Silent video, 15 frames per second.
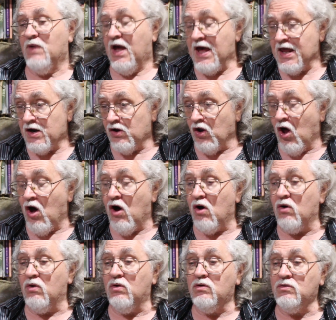and
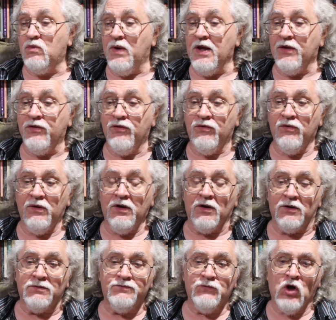along with, you
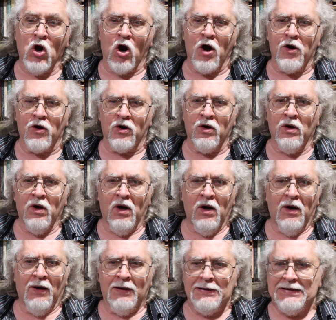know, Carter,
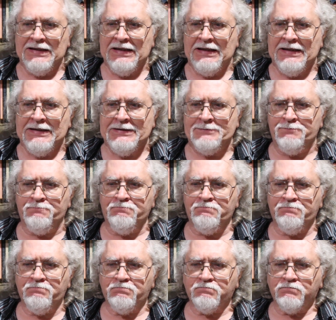um,
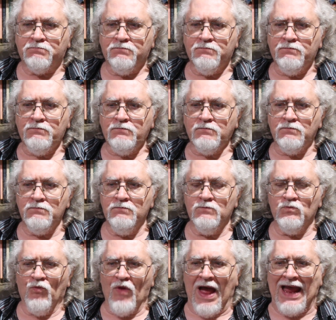
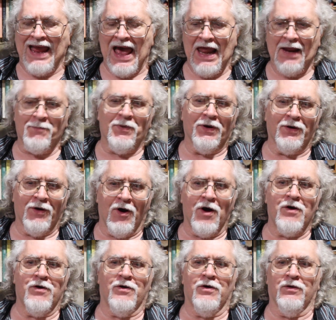I kind of put
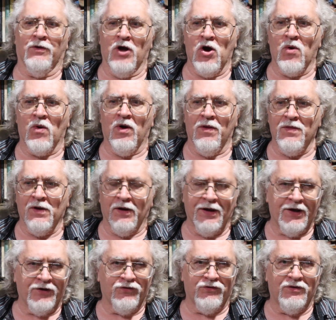Carter lower on the
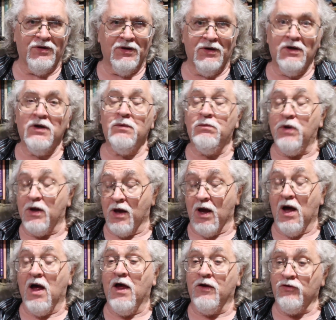list
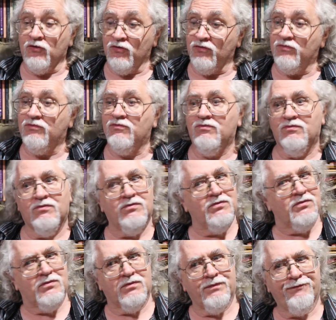because
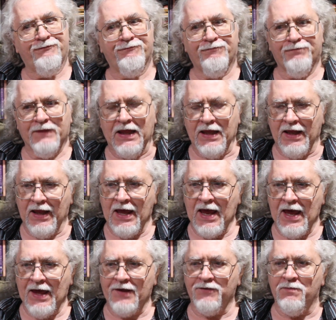he
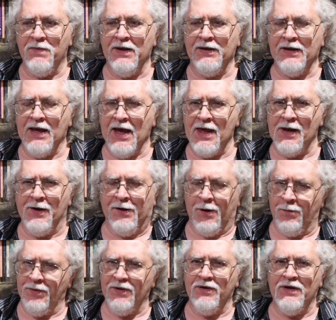has been kind of
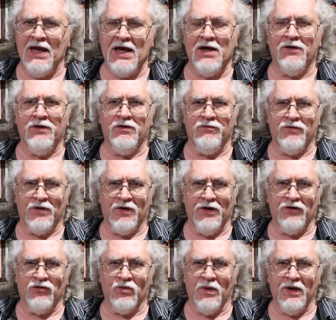up and down in
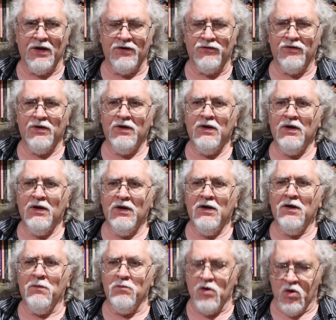various ways.
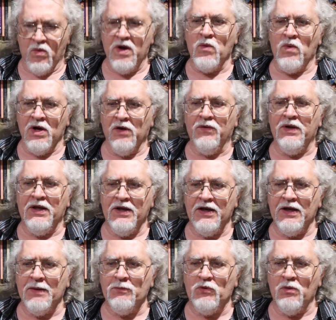But we will need
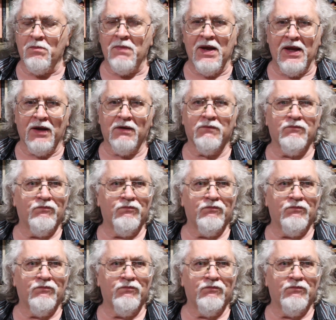him to make,